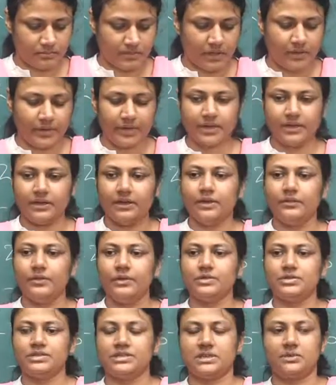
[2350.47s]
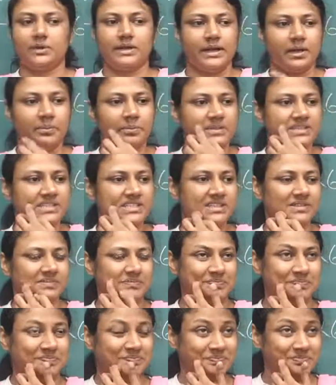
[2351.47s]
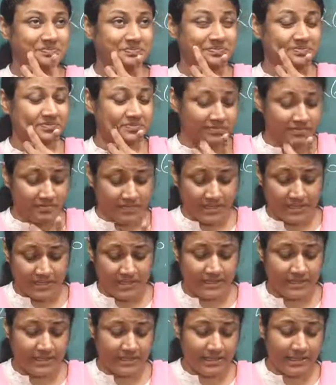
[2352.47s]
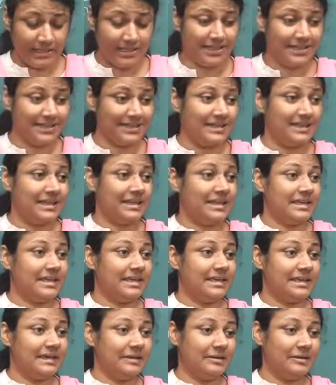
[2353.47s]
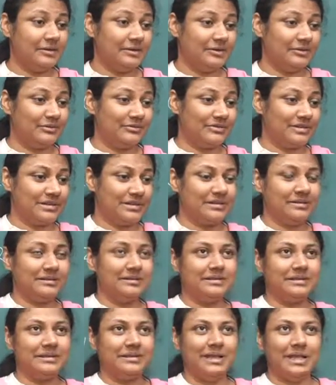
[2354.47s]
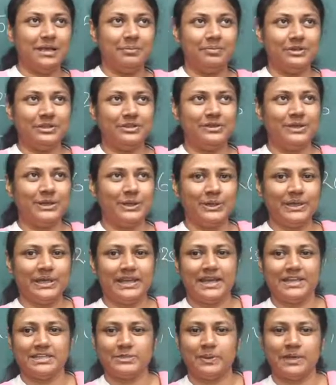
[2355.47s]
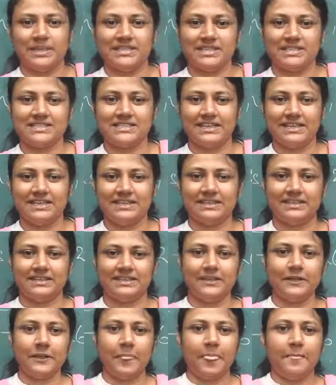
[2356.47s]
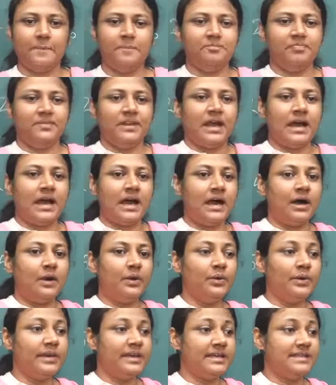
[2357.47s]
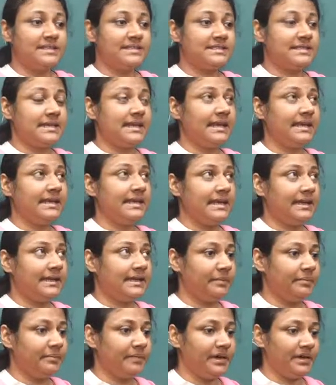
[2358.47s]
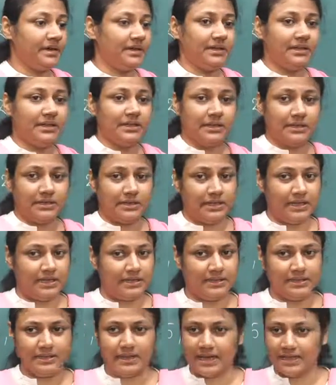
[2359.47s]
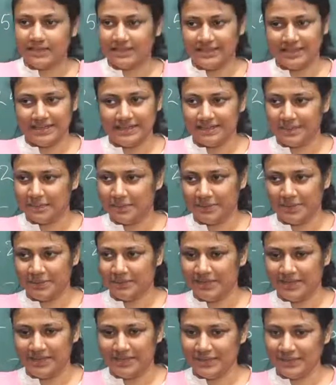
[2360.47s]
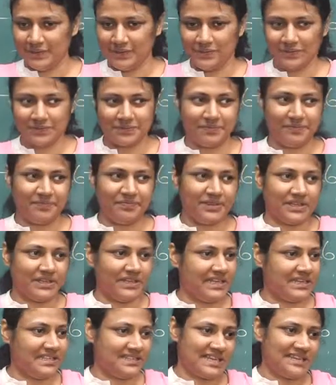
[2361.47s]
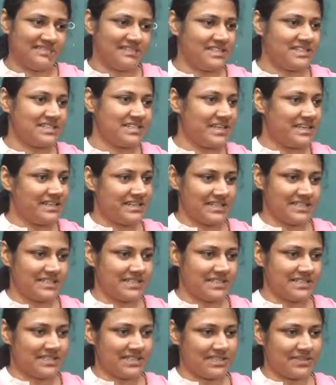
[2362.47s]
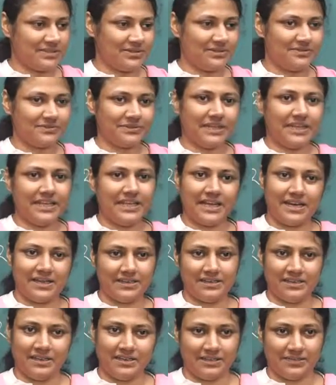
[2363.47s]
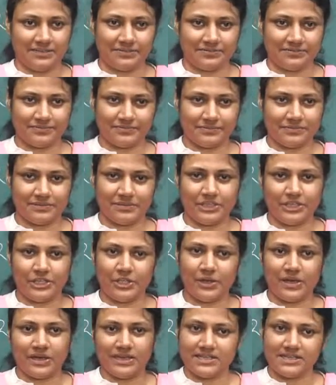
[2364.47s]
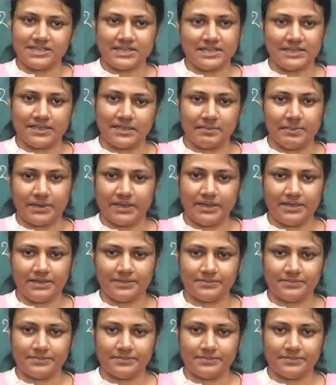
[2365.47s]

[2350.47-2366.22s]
Okay, now you see what happens here. He, yeah, uh, iduvaruku nenu explain chesina entante, how he is telling Agrippa, nee na digire tappemi ledu, nenu cheyavalsina anni chesanu ani antunnadu. Did you understand that part?